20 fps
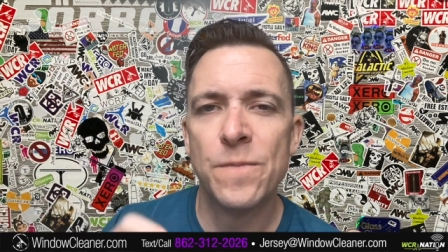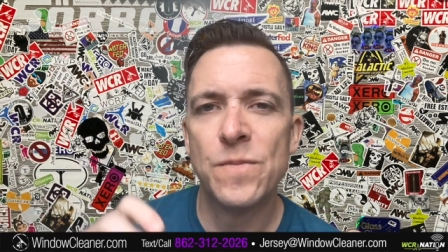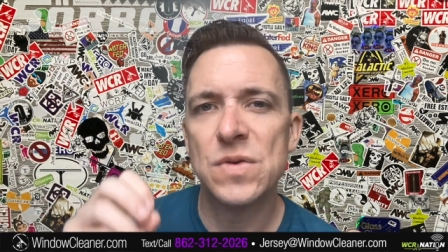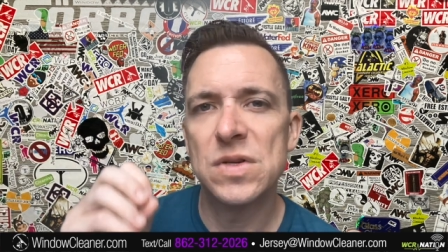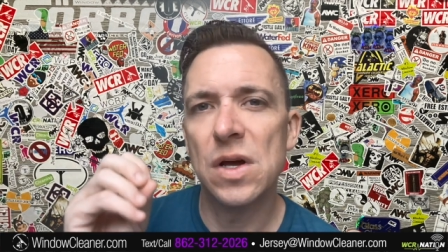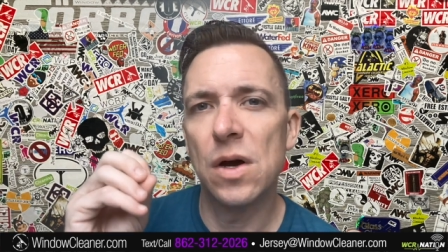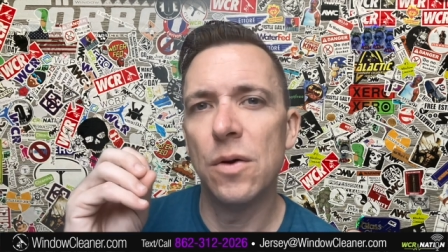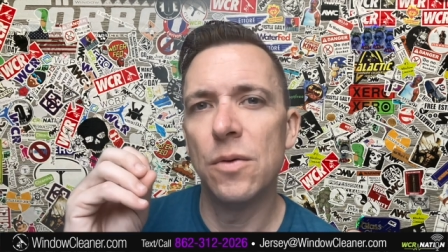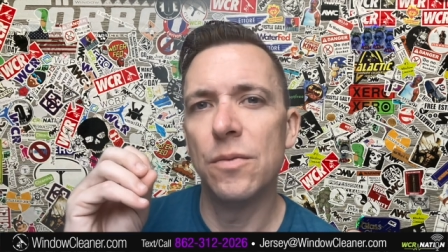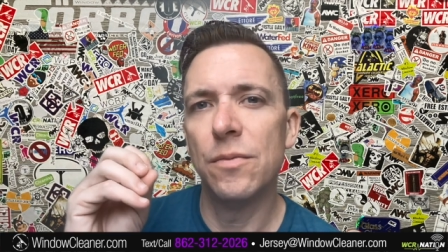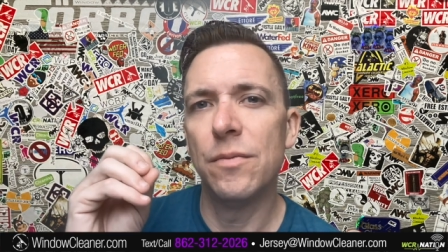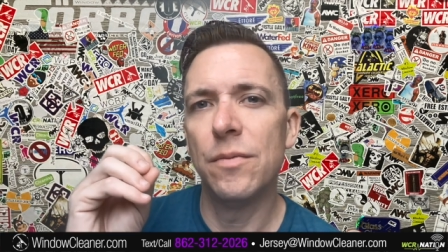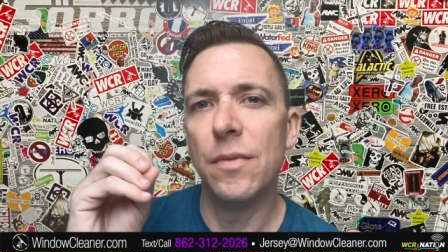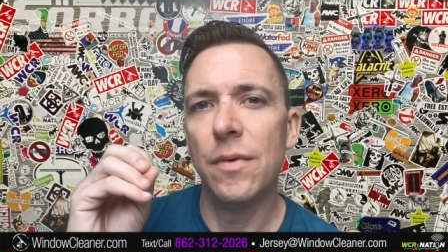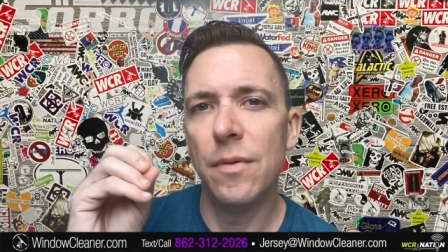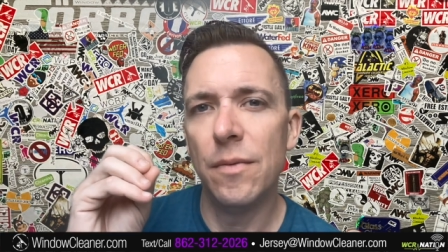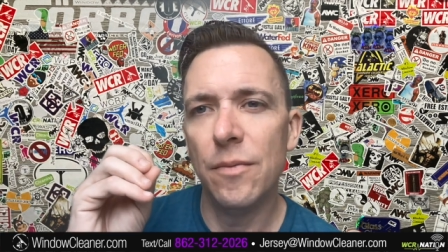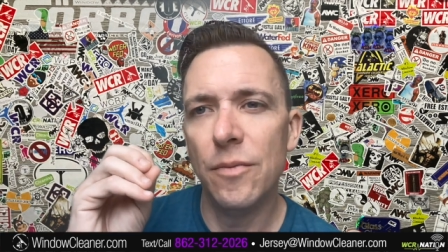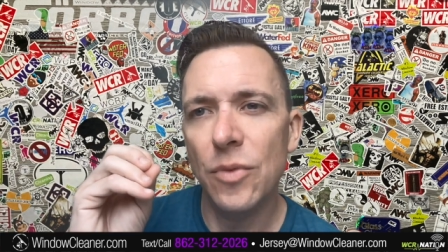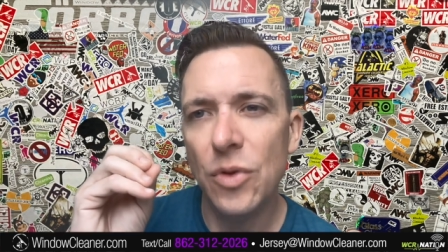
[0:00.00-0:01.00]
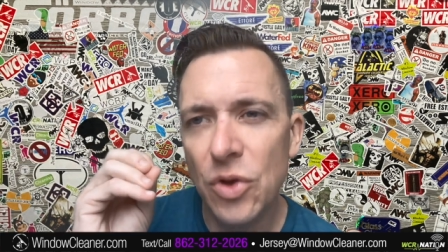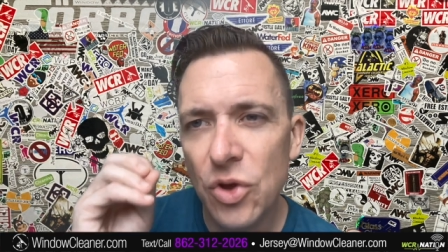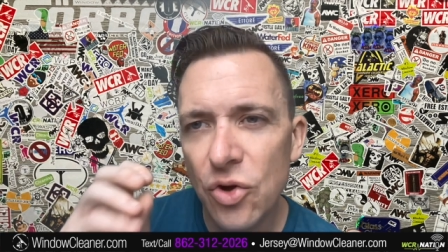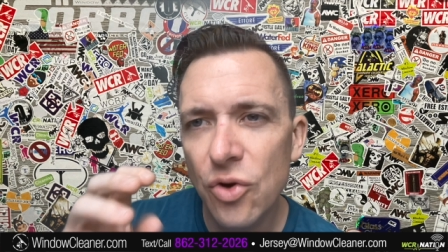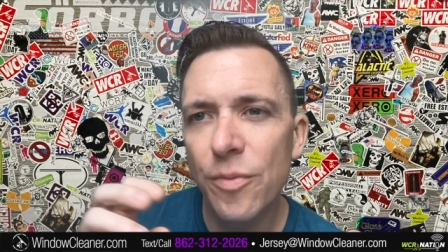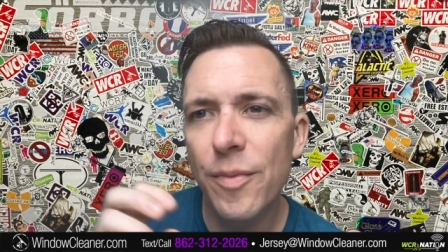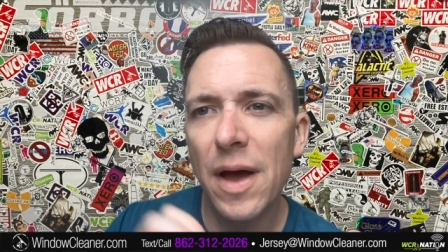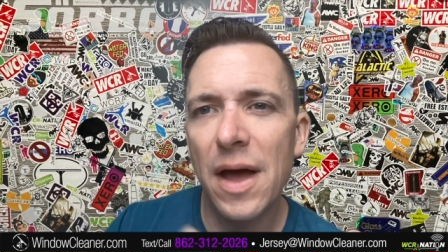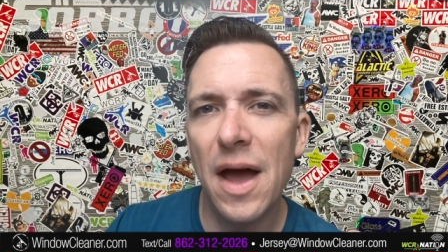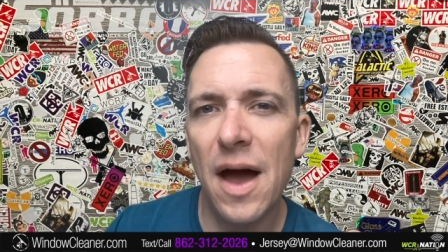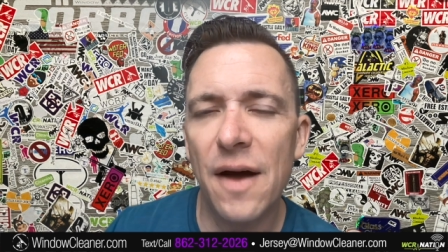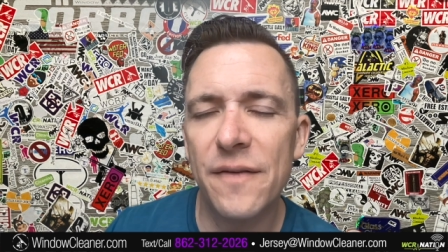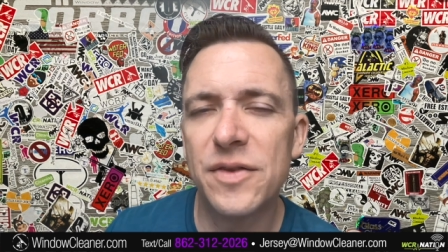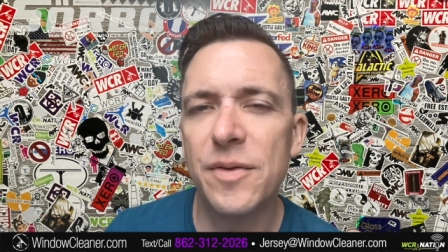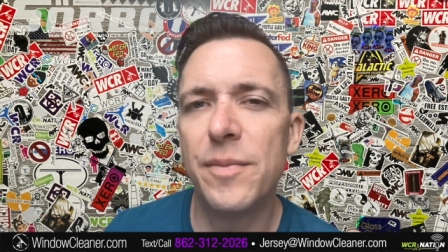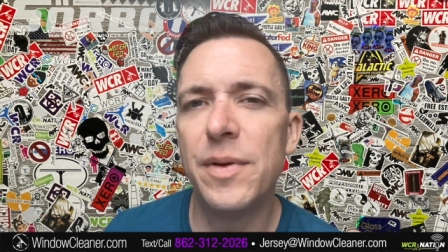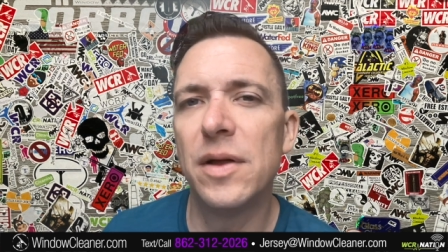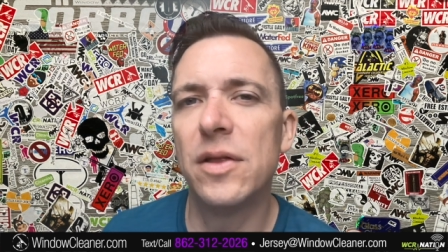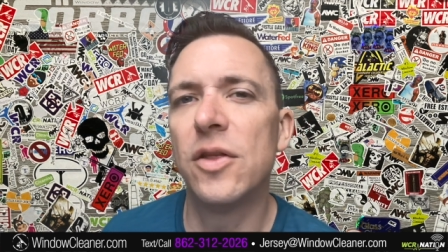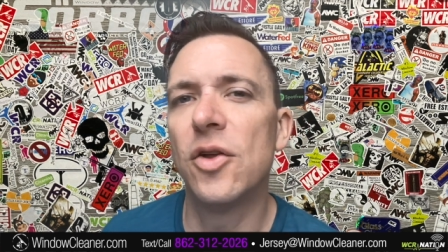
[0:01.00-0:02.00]
So you may have
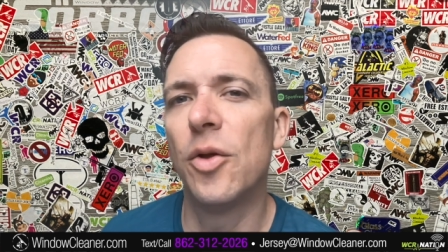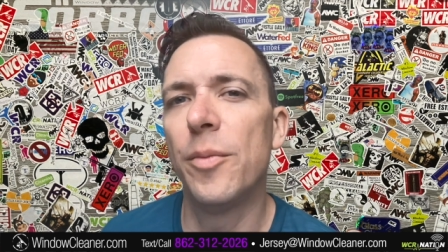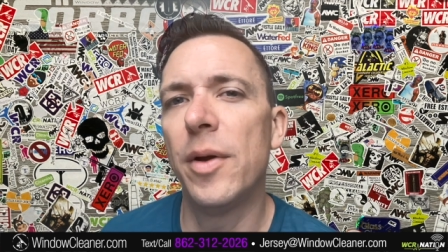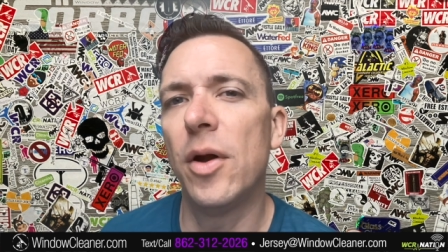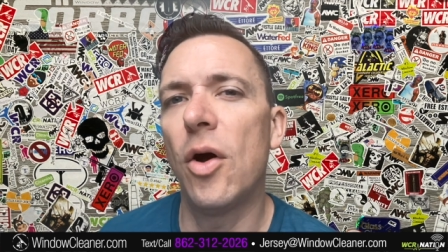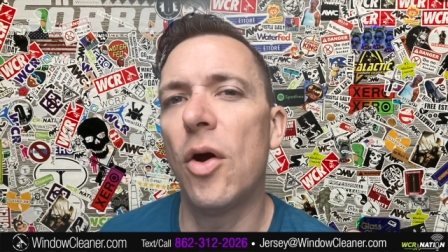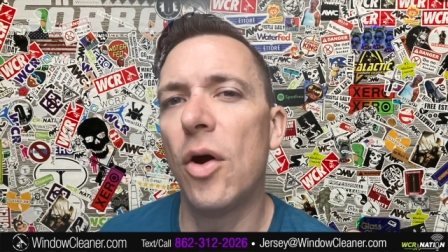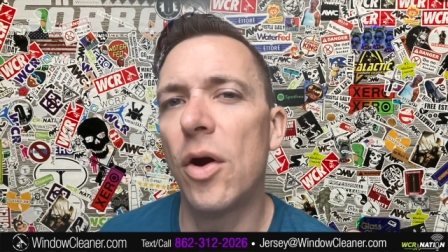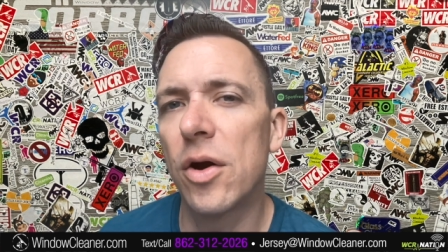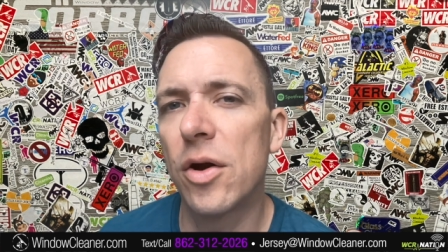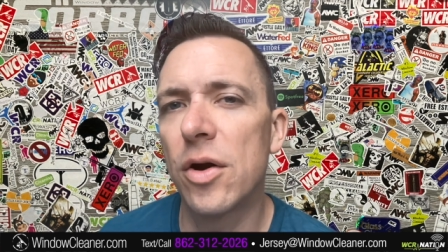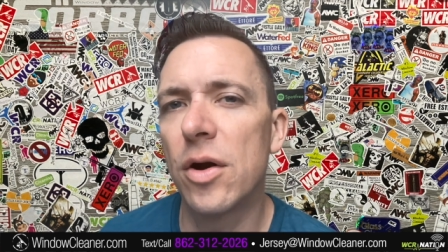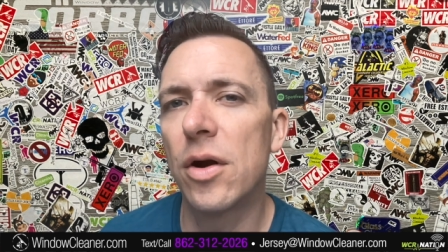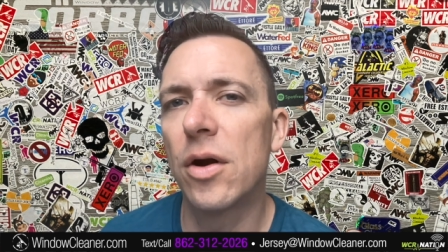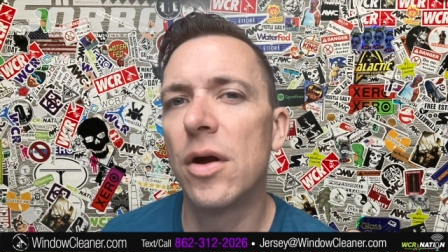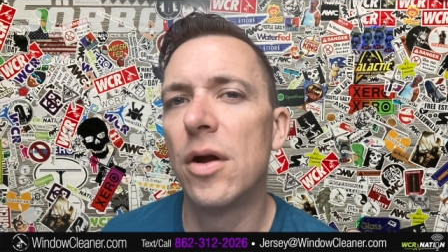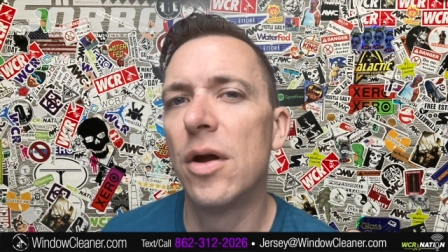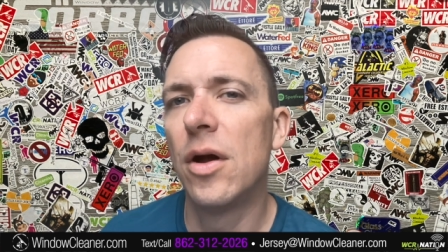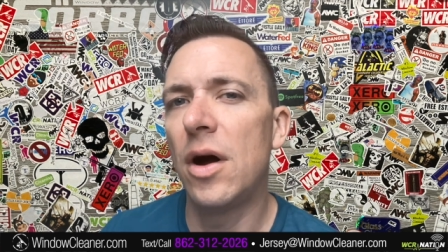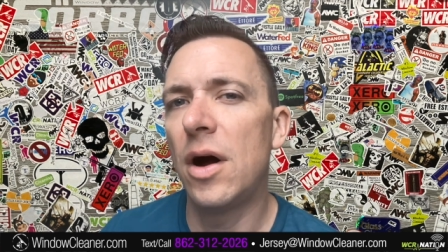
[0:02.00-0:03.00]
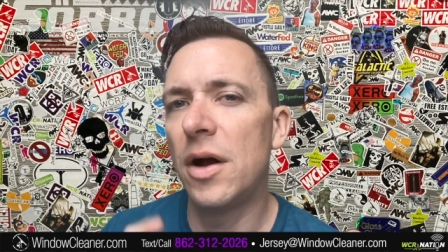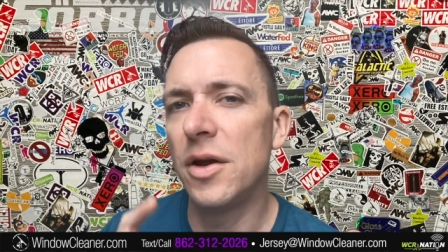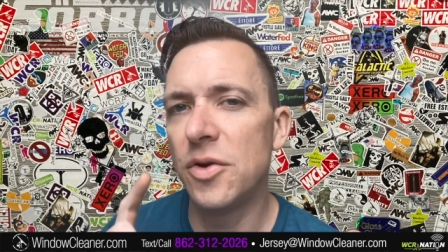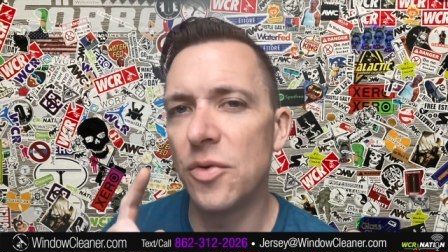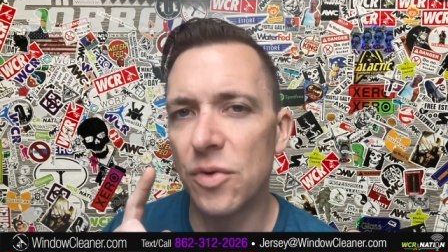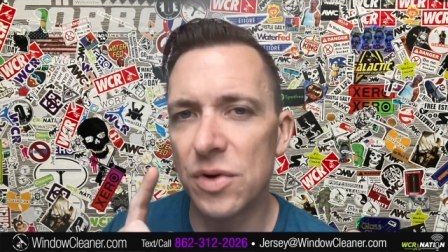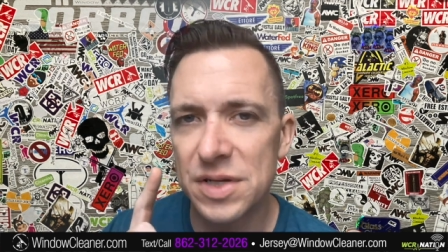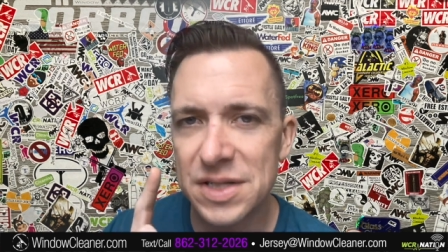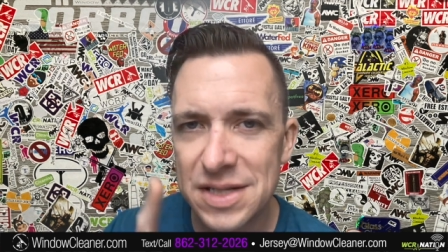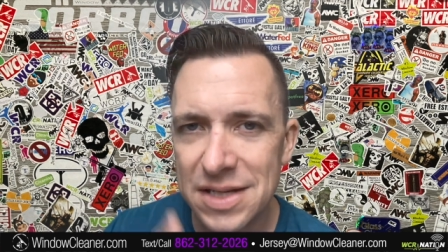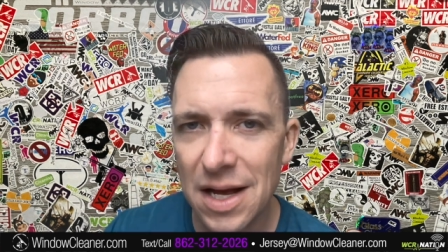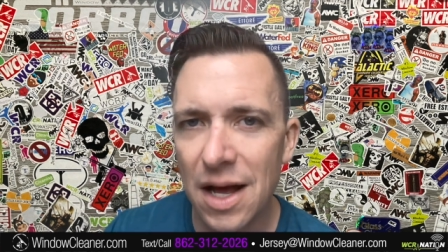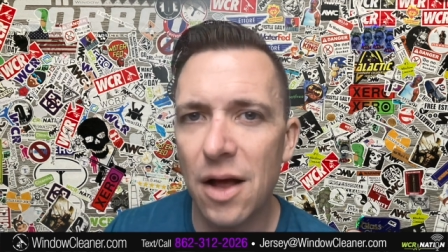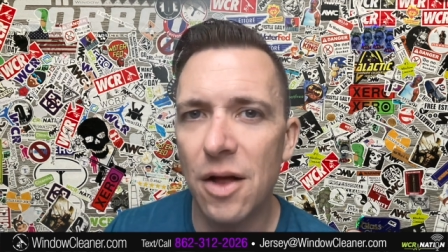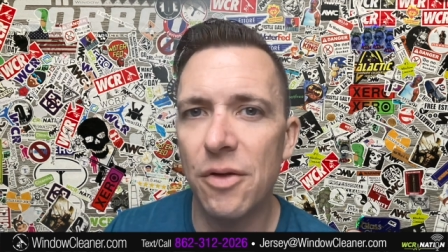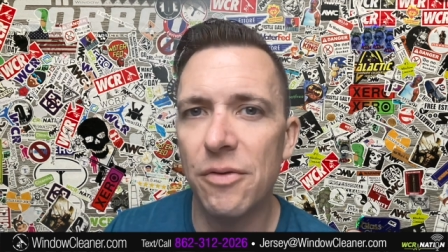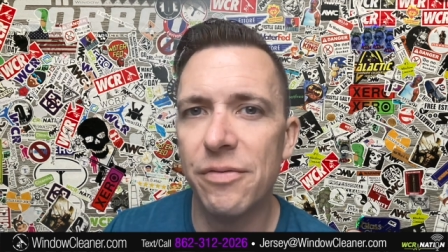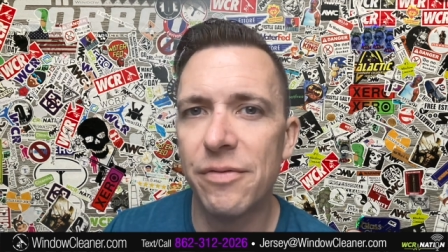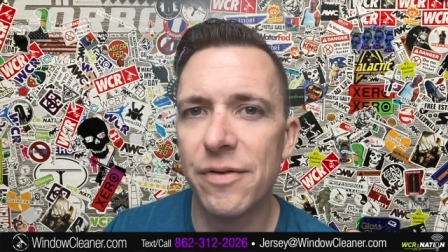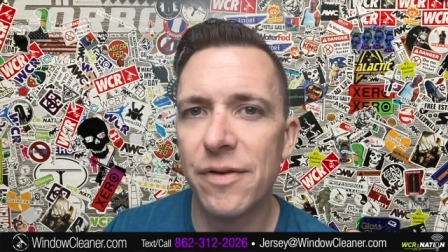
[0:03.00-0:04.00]
to be a little bit harder on
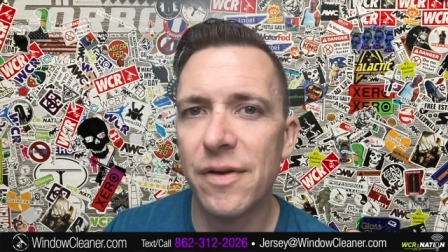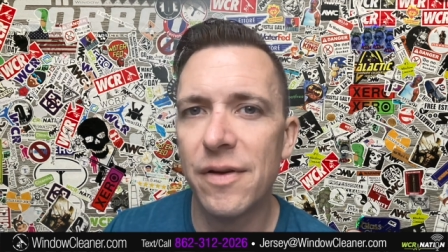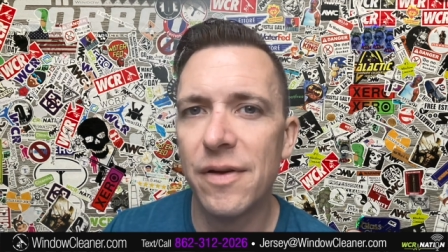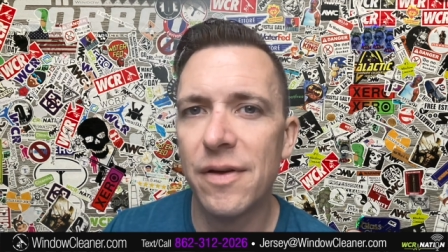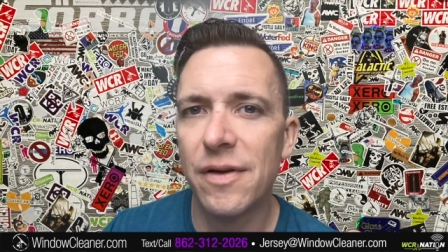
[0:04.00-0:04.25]
yourself